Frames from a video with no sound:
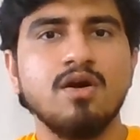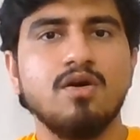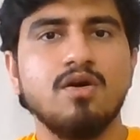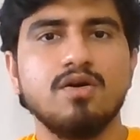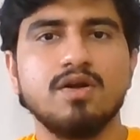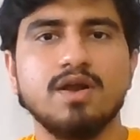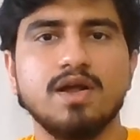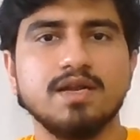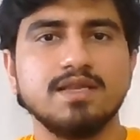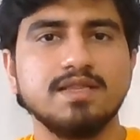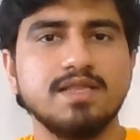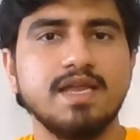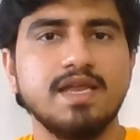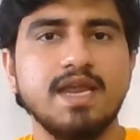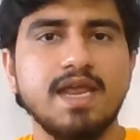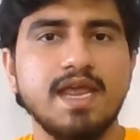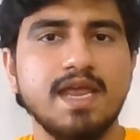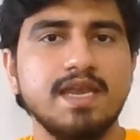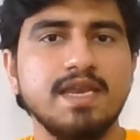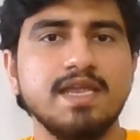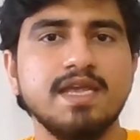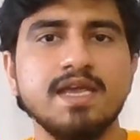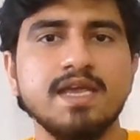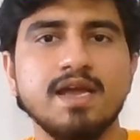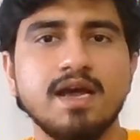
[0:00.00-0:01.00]
or are there
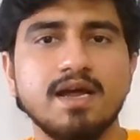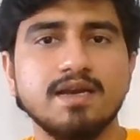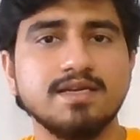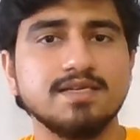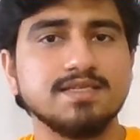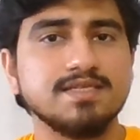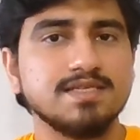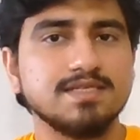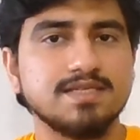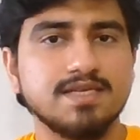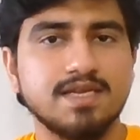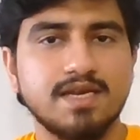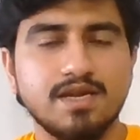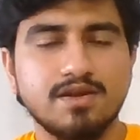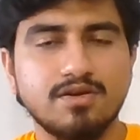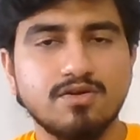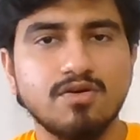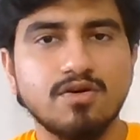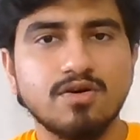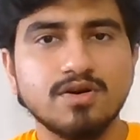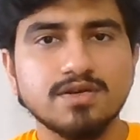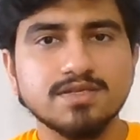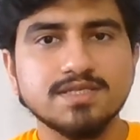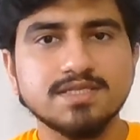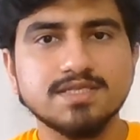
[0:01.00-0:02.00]
any unnecessary
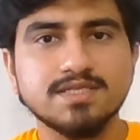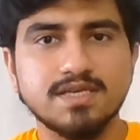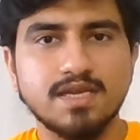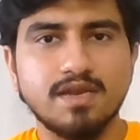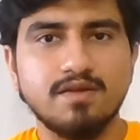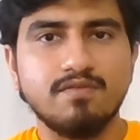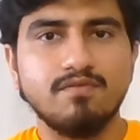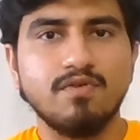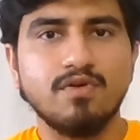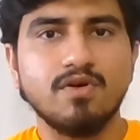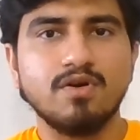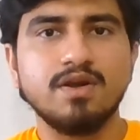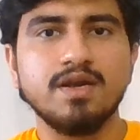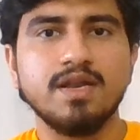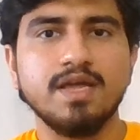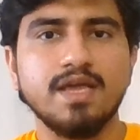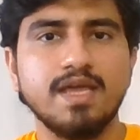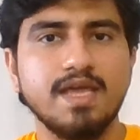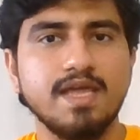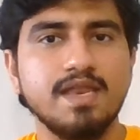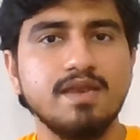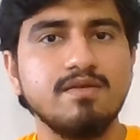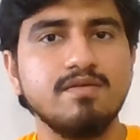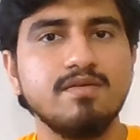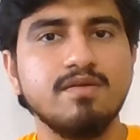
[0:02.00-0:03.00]
costs
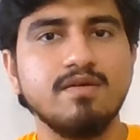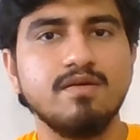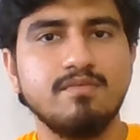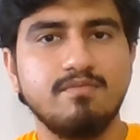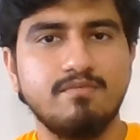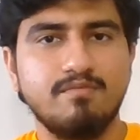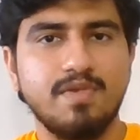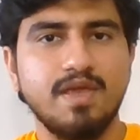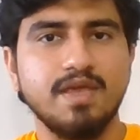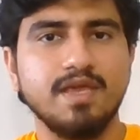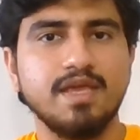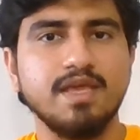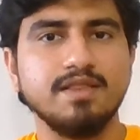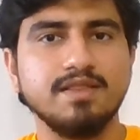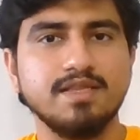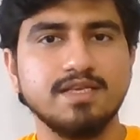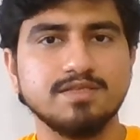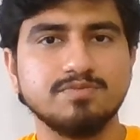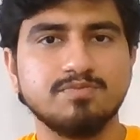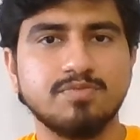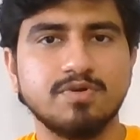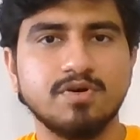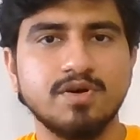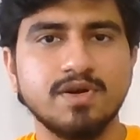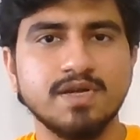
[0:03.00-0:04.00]
involved in making
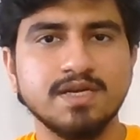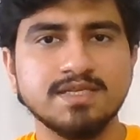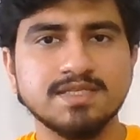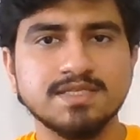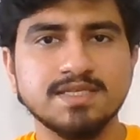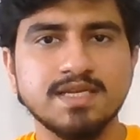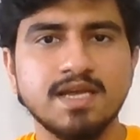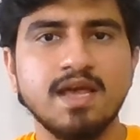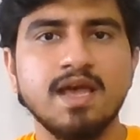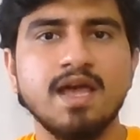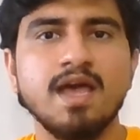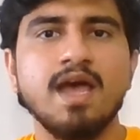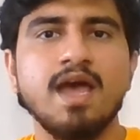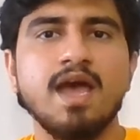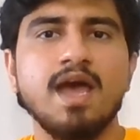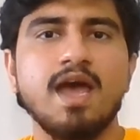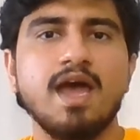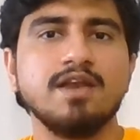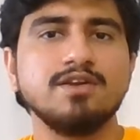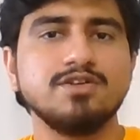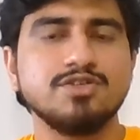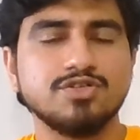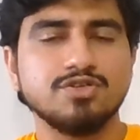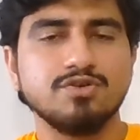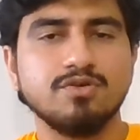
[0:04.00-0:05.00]
these products,
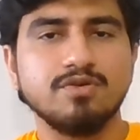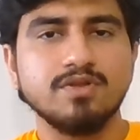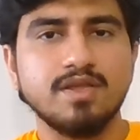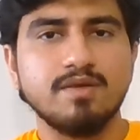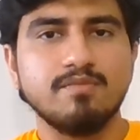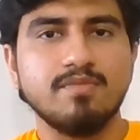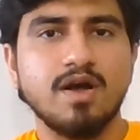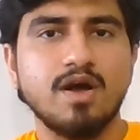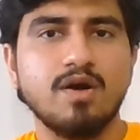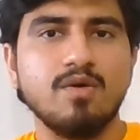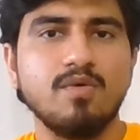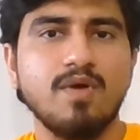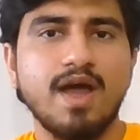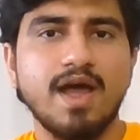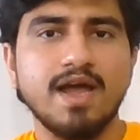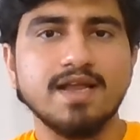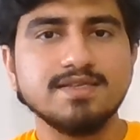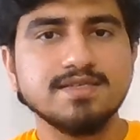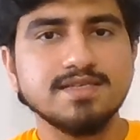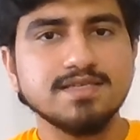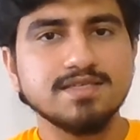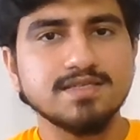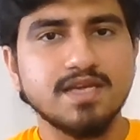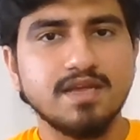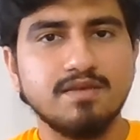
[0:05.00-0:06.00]
and show them how
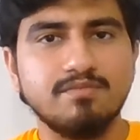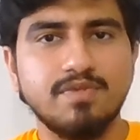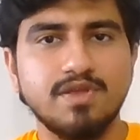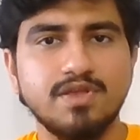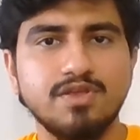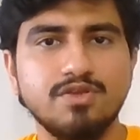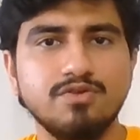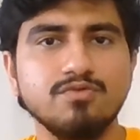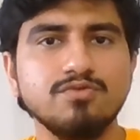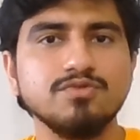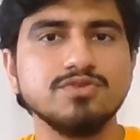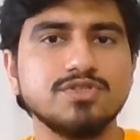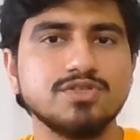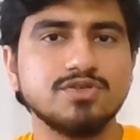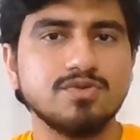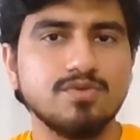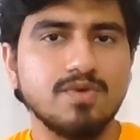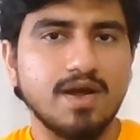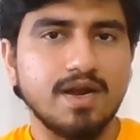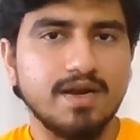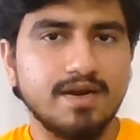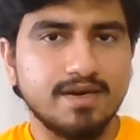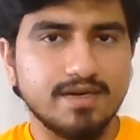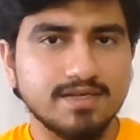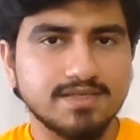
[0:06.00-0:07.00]
ANSYS can be used to
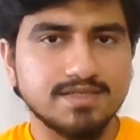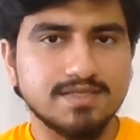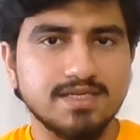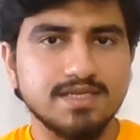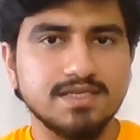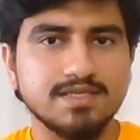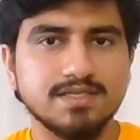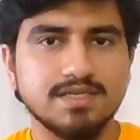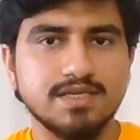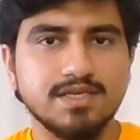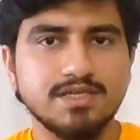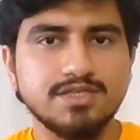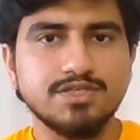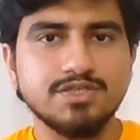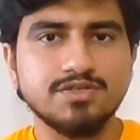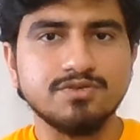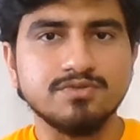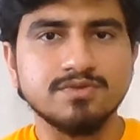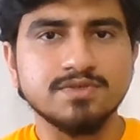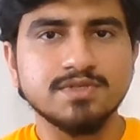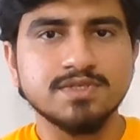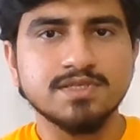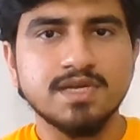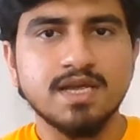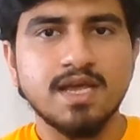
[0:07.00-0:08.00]
address these
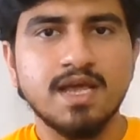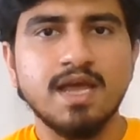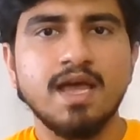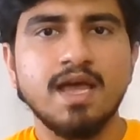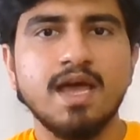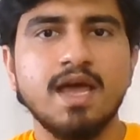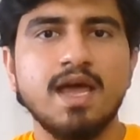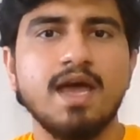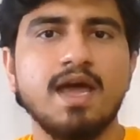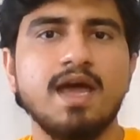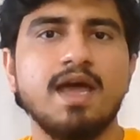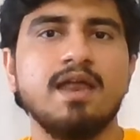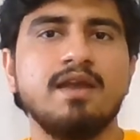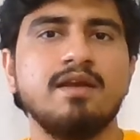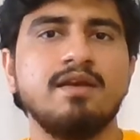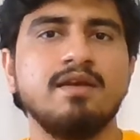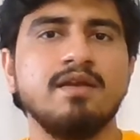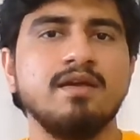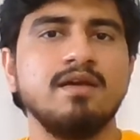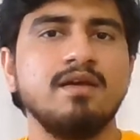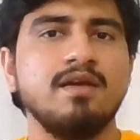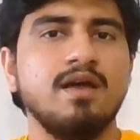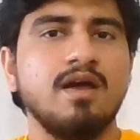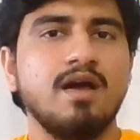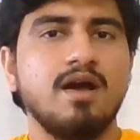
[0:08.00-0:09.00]
issues
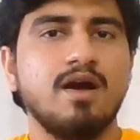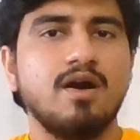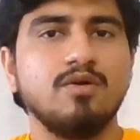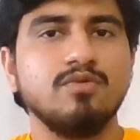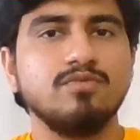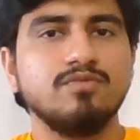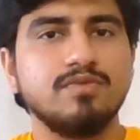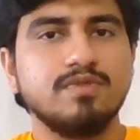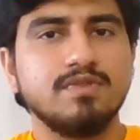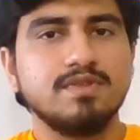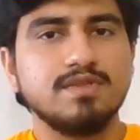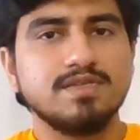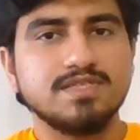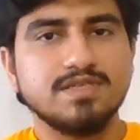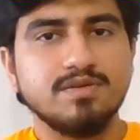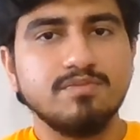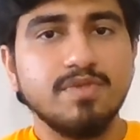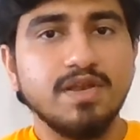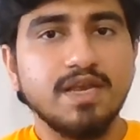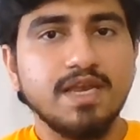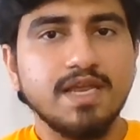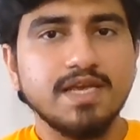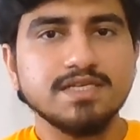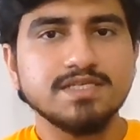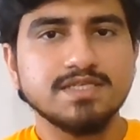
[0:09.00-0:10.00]
and how
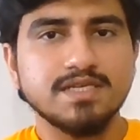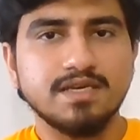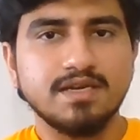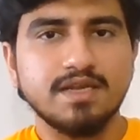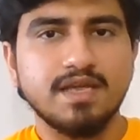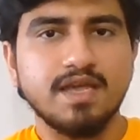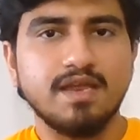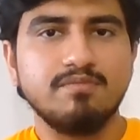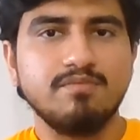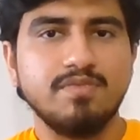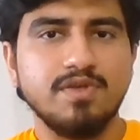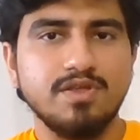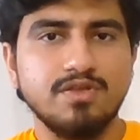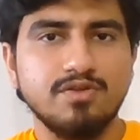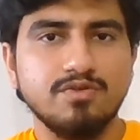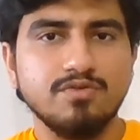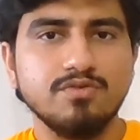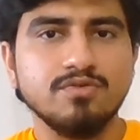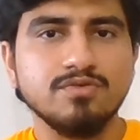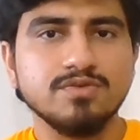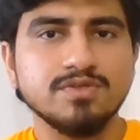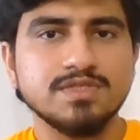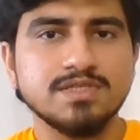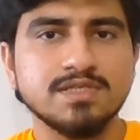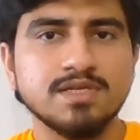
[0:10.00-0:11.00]
simulation can be
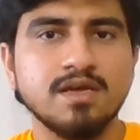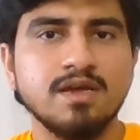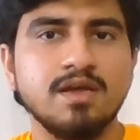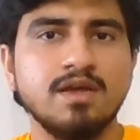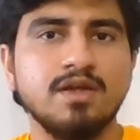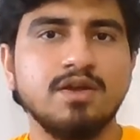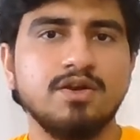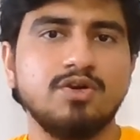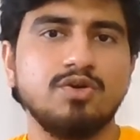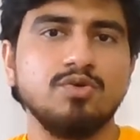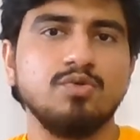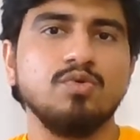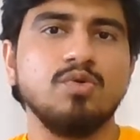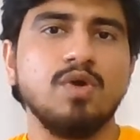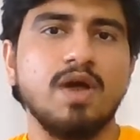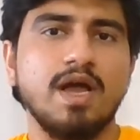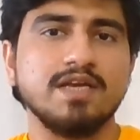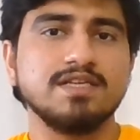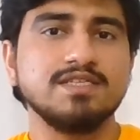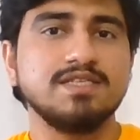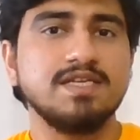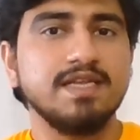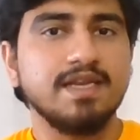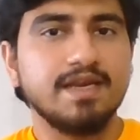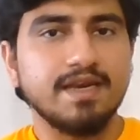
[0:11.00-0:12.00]
used to
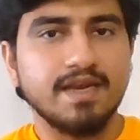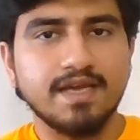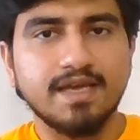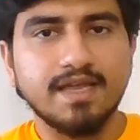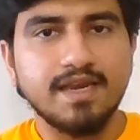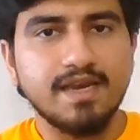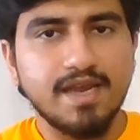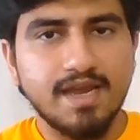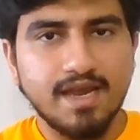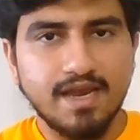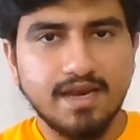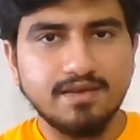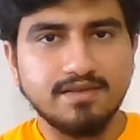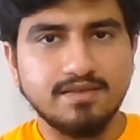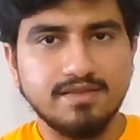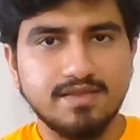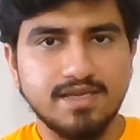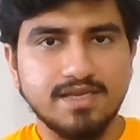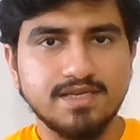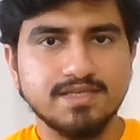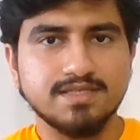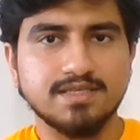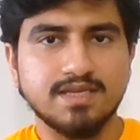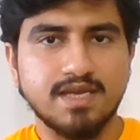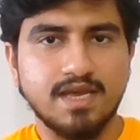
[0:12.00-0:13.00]
actually recreate
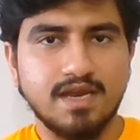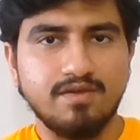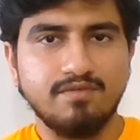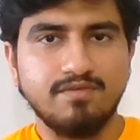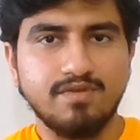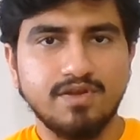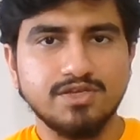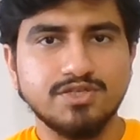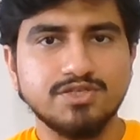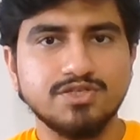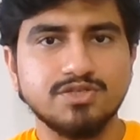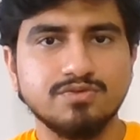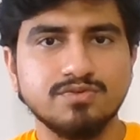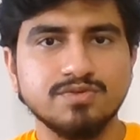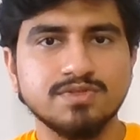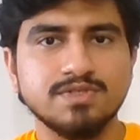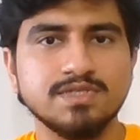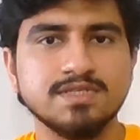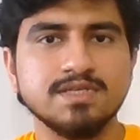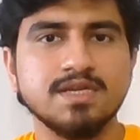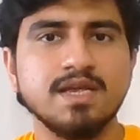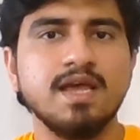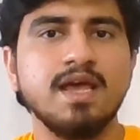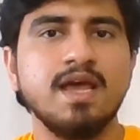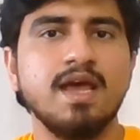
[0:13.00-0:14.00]
these kind of
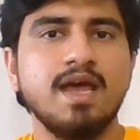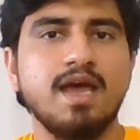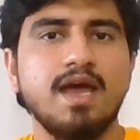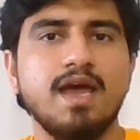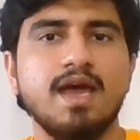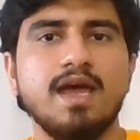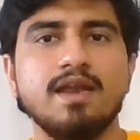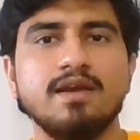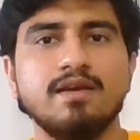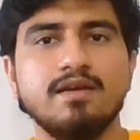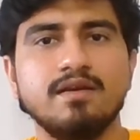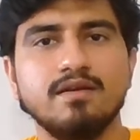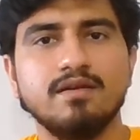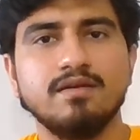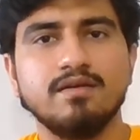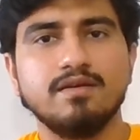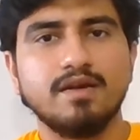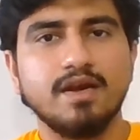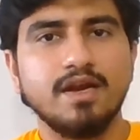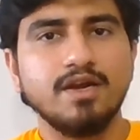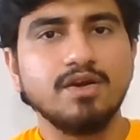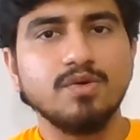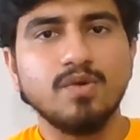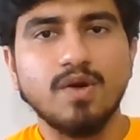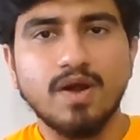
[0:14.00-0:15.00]
issues and
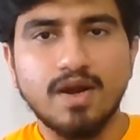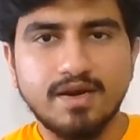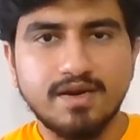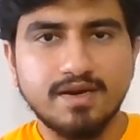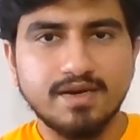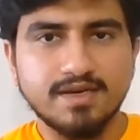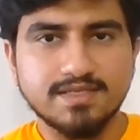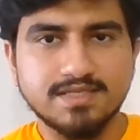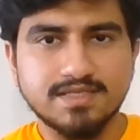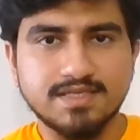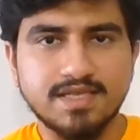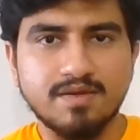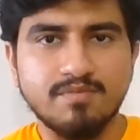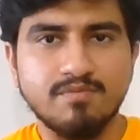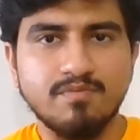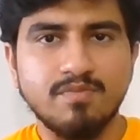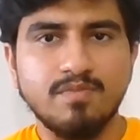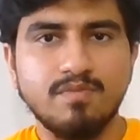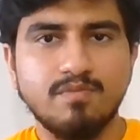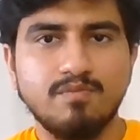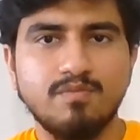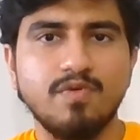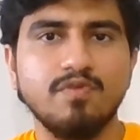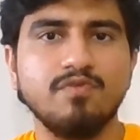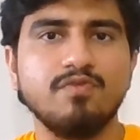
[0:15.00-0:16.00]
try to address
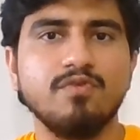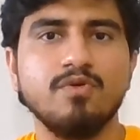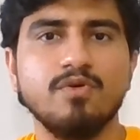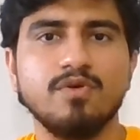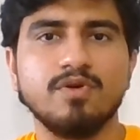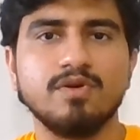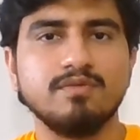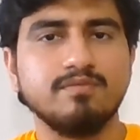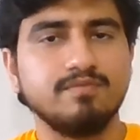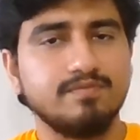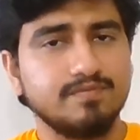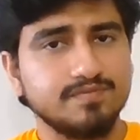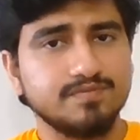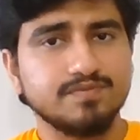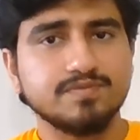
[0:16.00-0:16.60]
them before